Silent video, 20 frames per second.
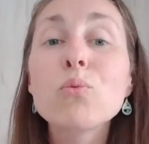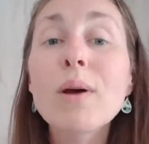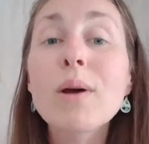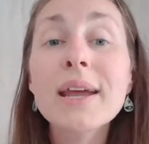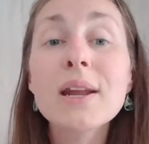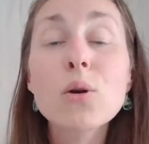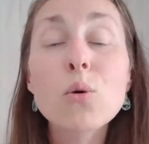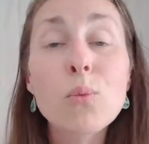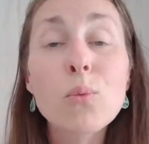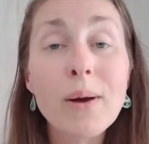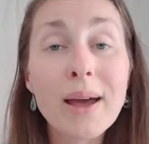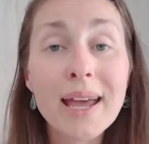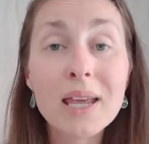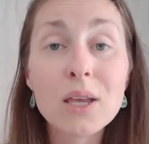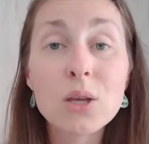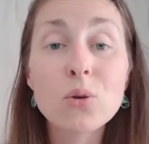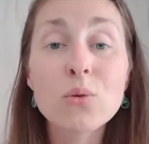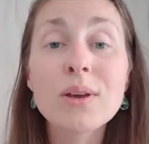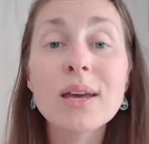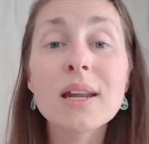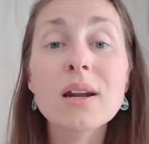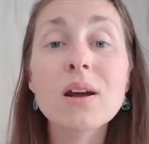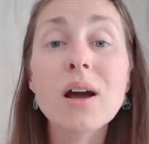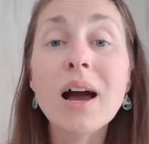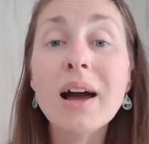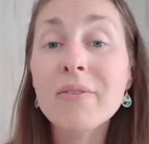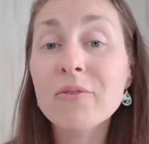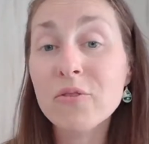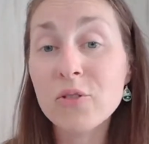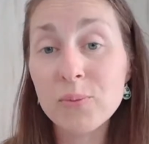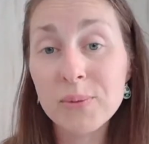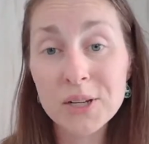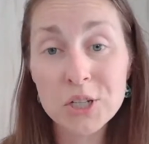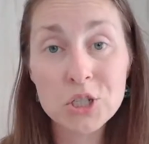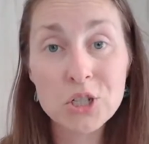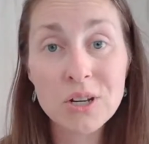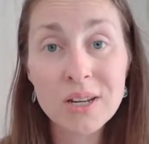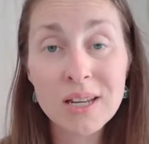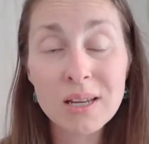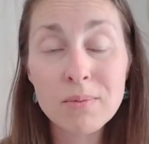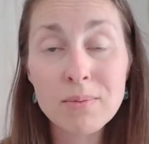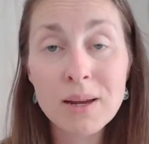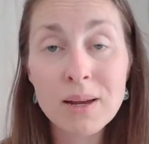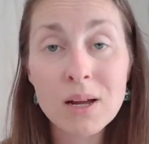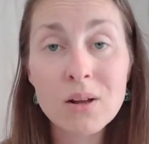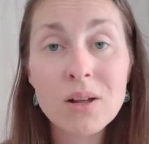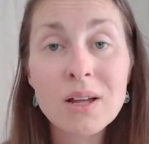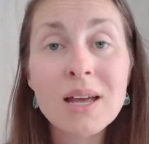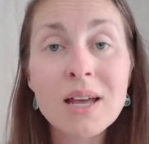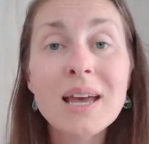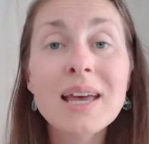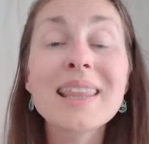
right away you get a confirmation email